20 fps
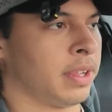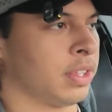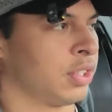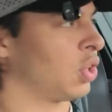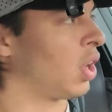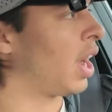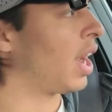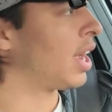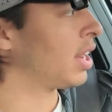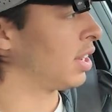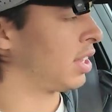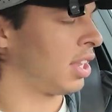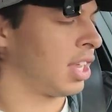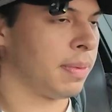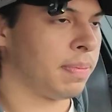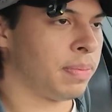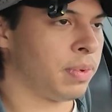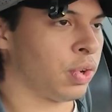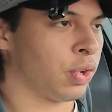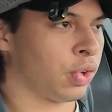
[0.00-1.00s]
to try and
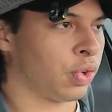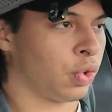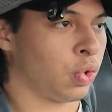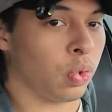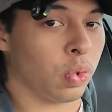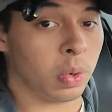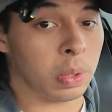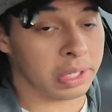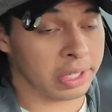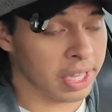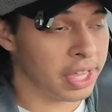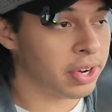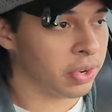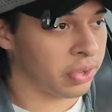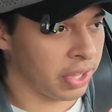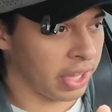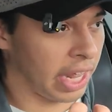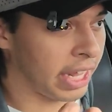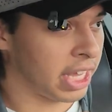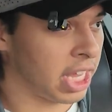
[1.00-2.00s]
keep your cool,
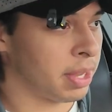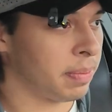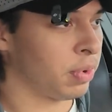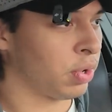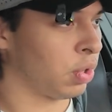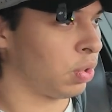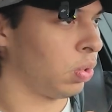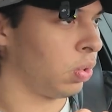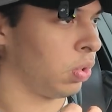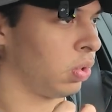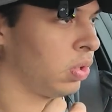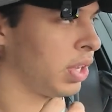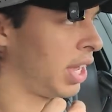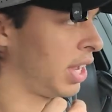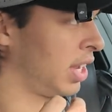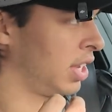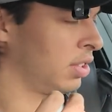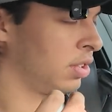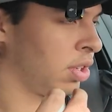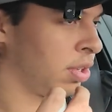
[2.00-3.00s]
literally, like keep your cool,
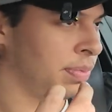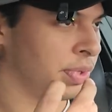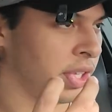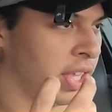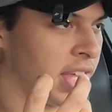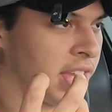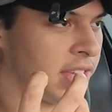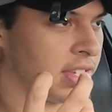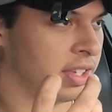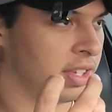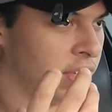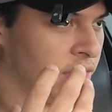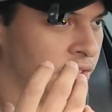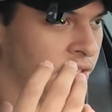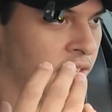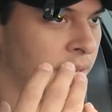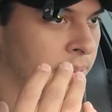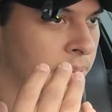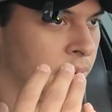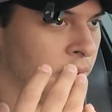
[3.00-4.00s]
like in terms of like
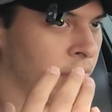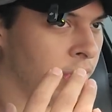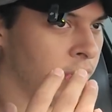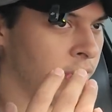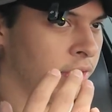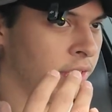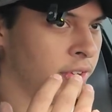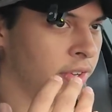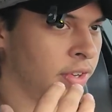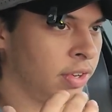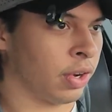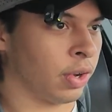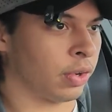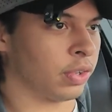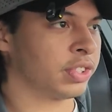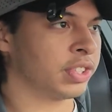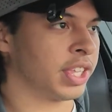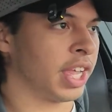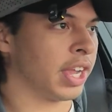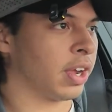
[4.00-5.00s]
keep your, you know,
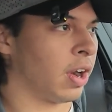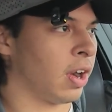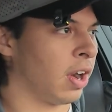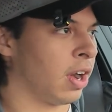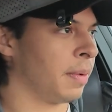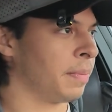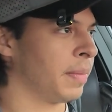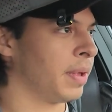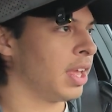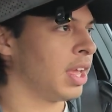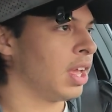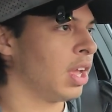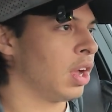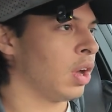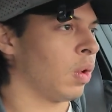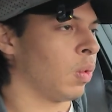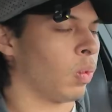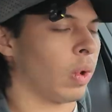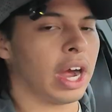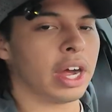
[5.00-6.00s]
stay calm
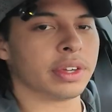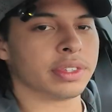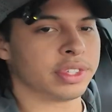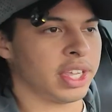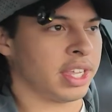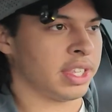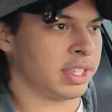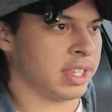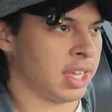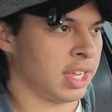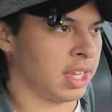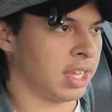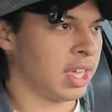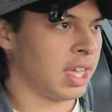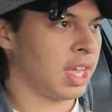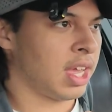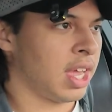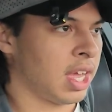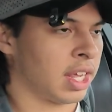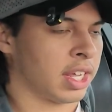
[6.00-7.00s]
while tinting,
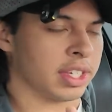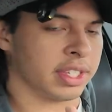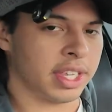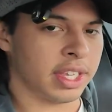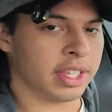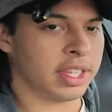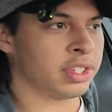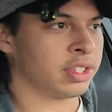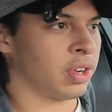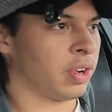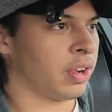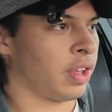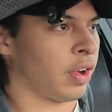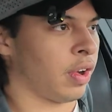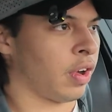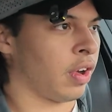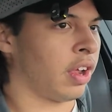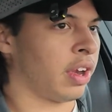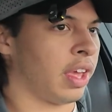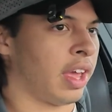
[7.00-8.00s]
because tinting's already
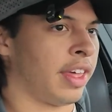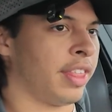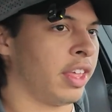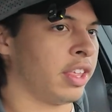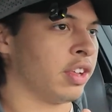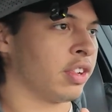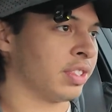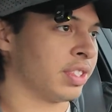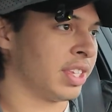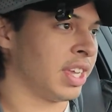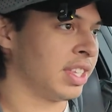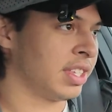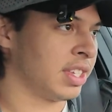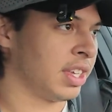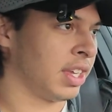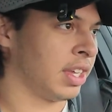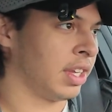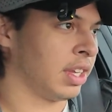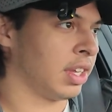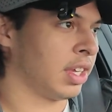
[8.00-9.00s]
hard, and then you're
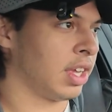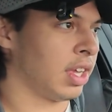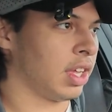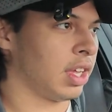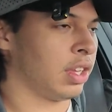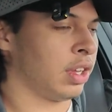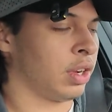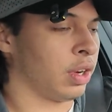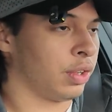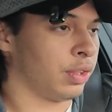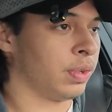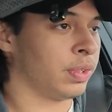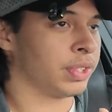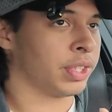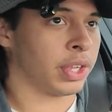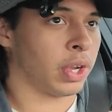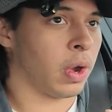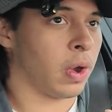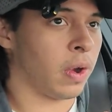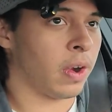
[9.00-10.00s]
tinting, you know, doing
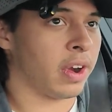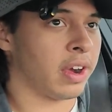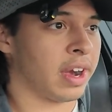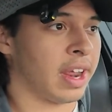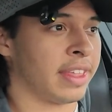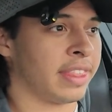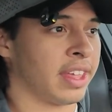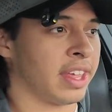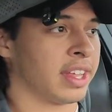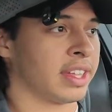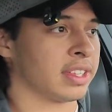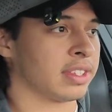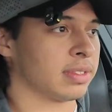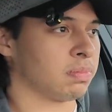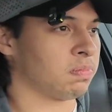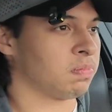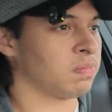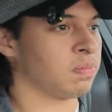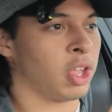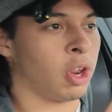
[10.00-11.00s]
something hard, and then it's,
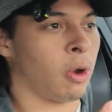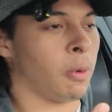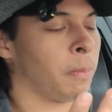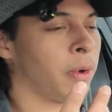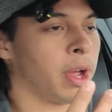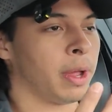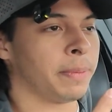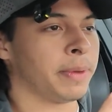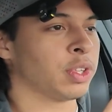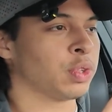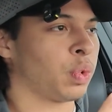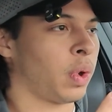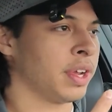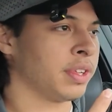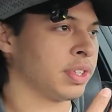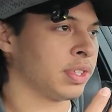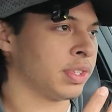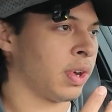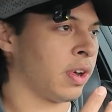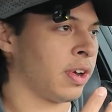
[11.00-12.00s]
you know, probably
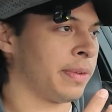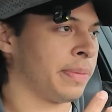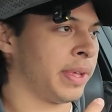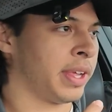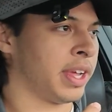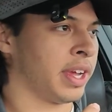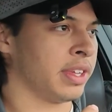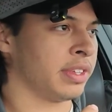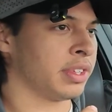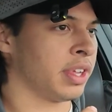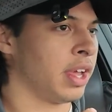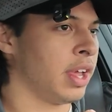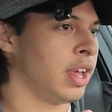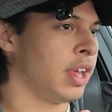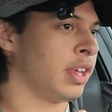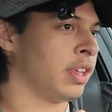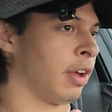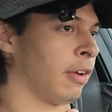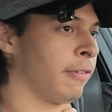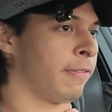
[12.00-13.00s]
twice as hard because
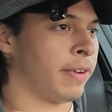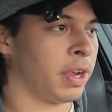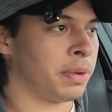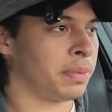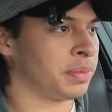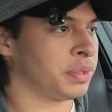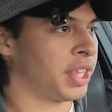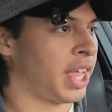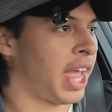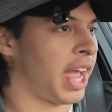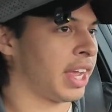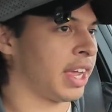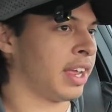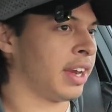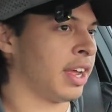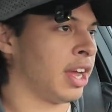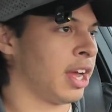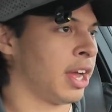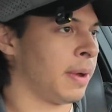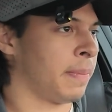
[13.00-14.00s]
your film's
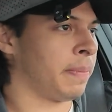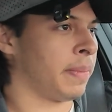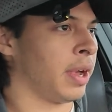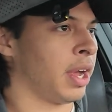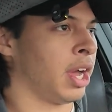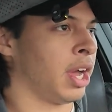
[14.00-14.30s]
tacking up,